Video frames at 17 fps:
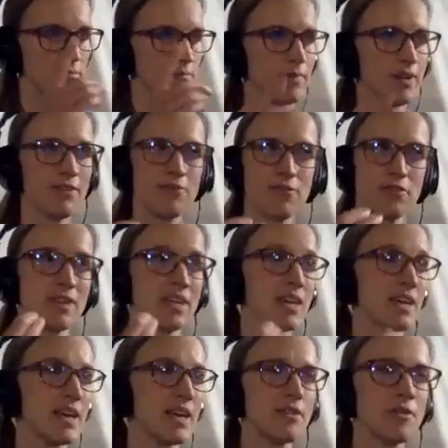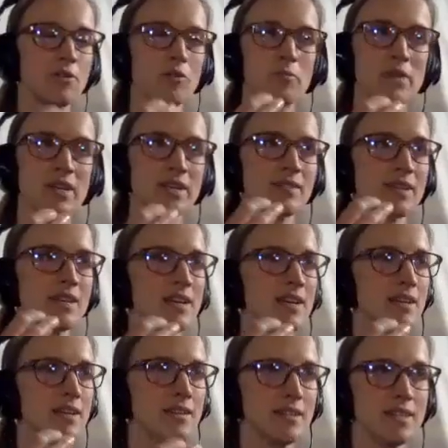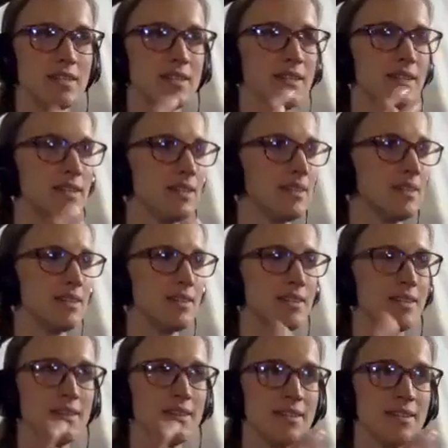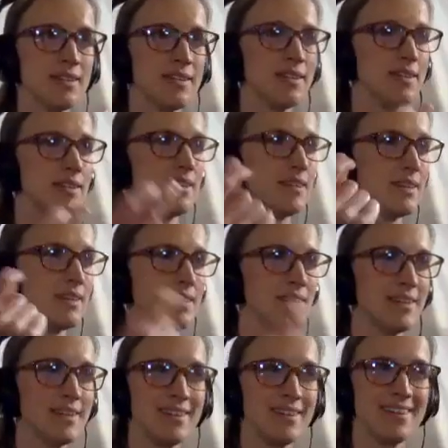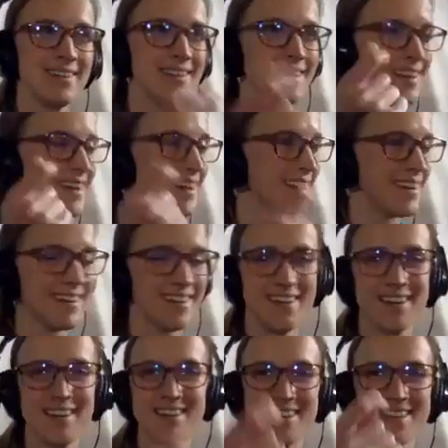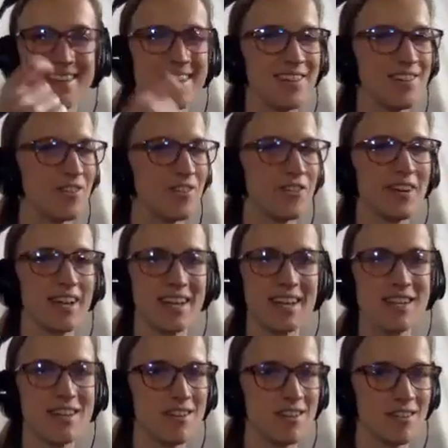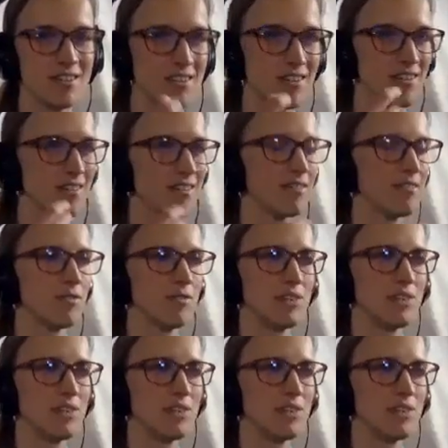if you're thinking eighth note beats, dee da da dee. You got to hear what is